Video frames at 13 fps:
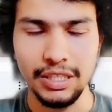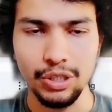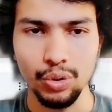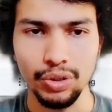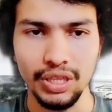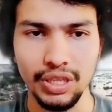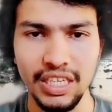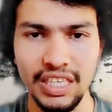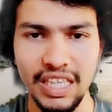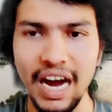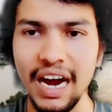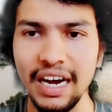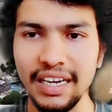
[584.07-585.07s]
So these
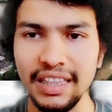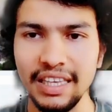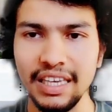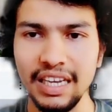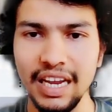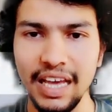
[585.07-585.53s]
are the like